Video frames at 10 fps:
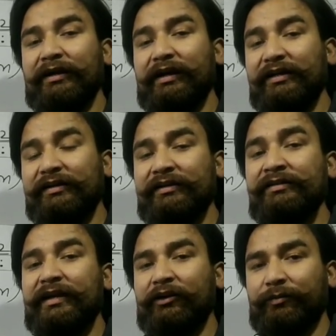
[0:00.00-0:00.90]

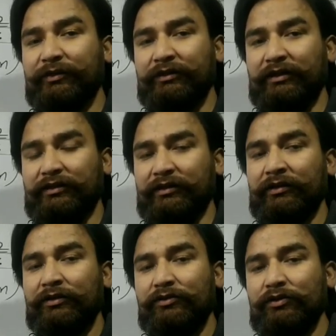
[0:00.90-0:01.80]
Dalton's atomic theory.
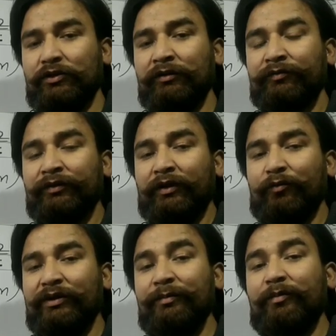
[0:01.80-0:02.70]
So
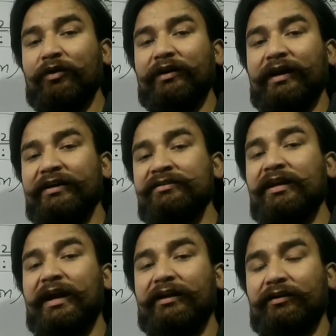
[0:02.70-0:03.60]
we
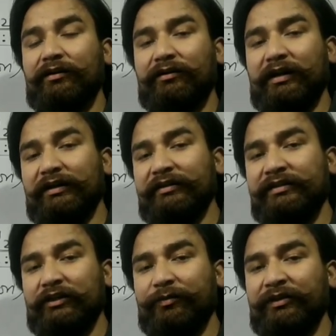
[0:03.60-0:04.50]
modernized
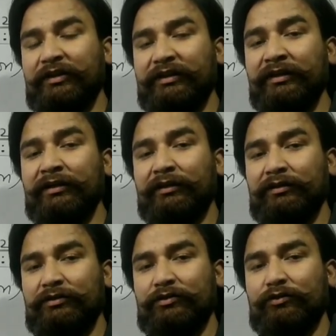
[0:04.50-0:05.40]
Dalton's atomic theory.
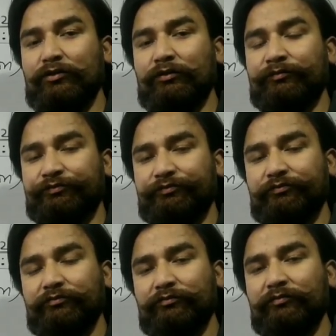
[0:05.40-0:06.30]
So
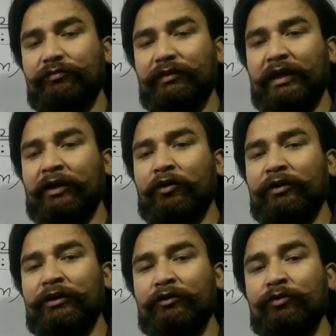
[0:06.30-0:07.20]

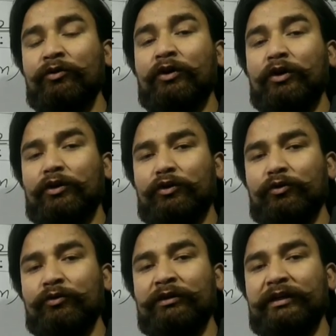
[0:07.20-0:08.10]
according to
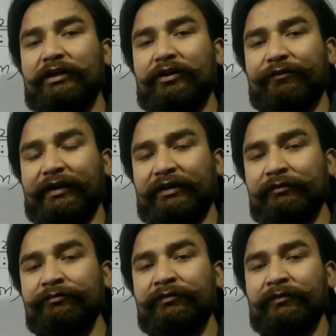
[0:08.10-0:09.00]
new theory of
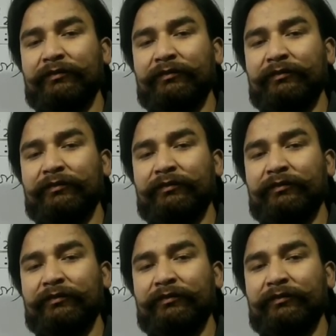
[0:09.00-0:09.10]
atom,